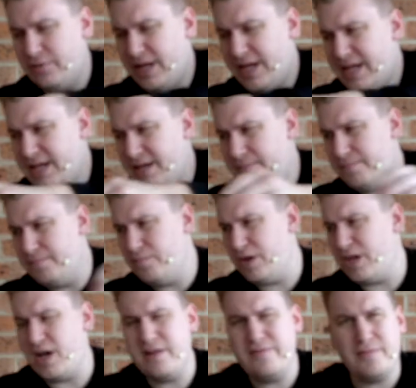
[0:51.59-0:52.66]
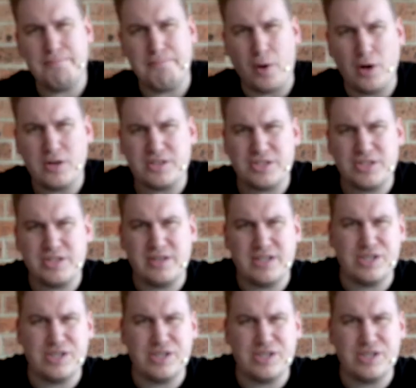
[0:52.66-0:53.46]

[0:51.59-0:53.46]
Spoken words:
They were kind of embossed.